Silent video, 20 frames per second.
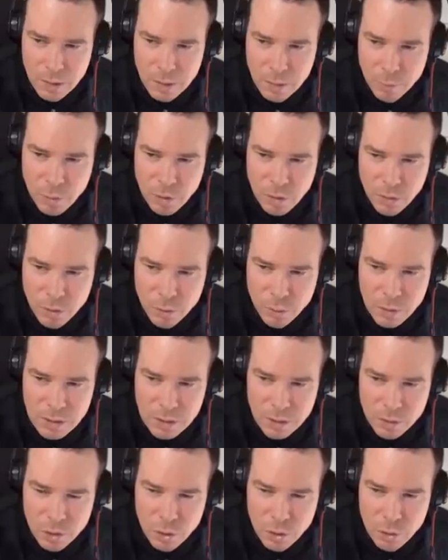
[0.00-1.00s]
But 3
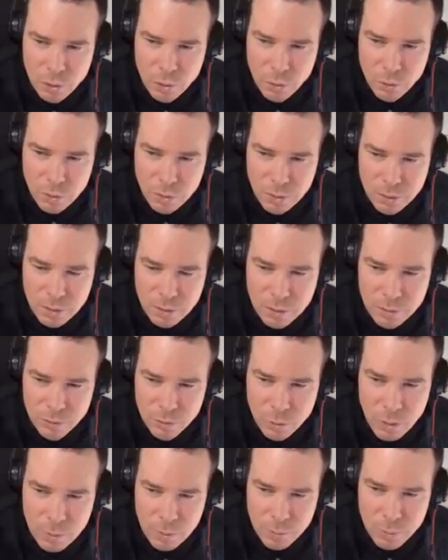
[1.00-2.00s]
and 2 have
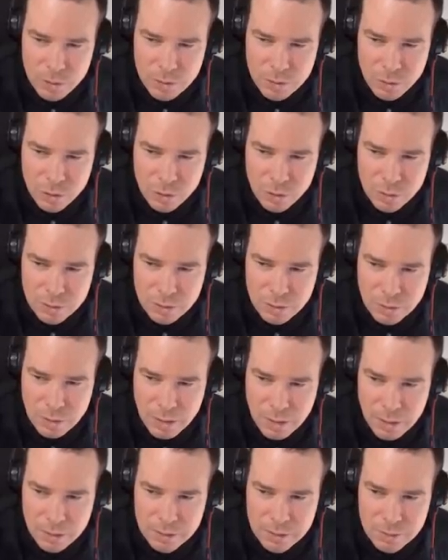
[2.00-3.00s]
swapped positions,
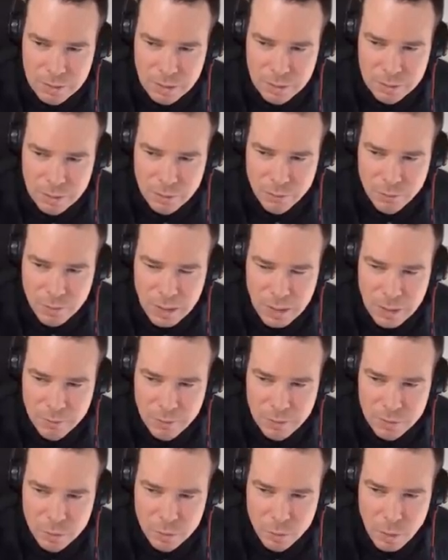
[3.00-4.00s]
and 6 and 5
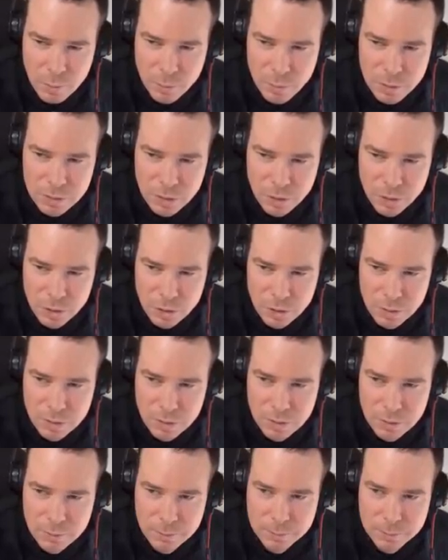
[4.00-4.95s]
has swapped positions.